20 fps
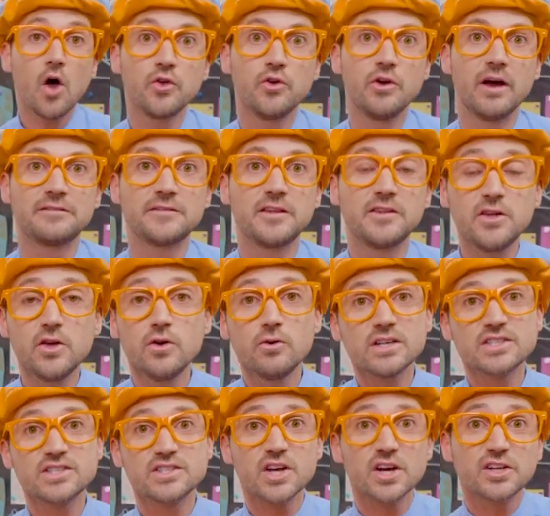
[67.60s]
you have to do
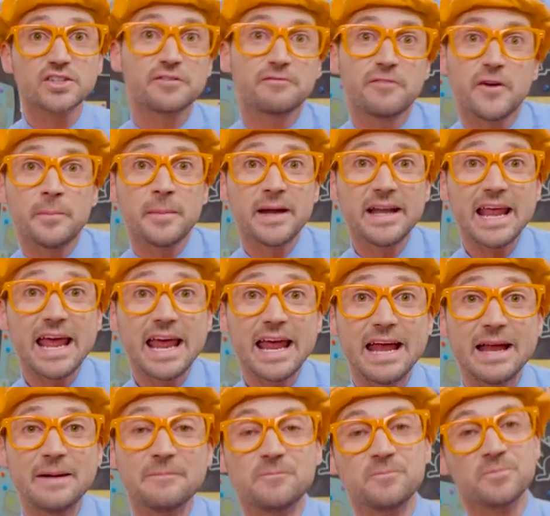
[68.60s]
is search for my
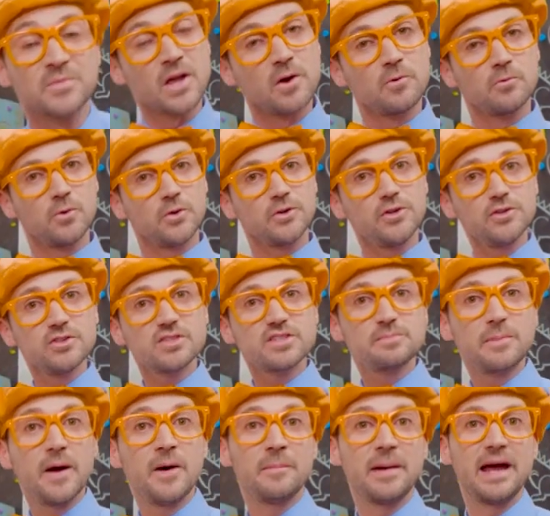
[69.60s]
name. Will you
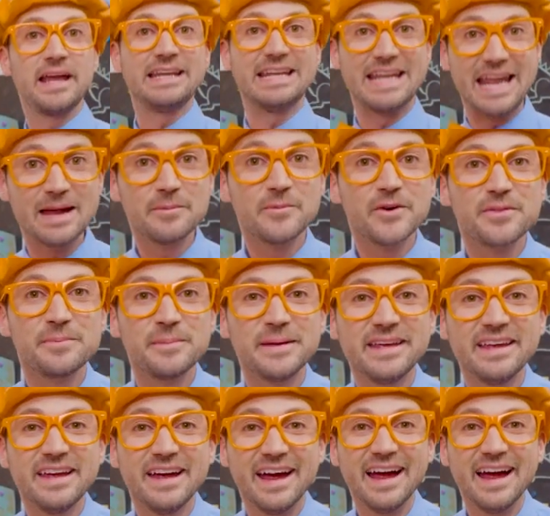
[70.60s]
spell my name with me?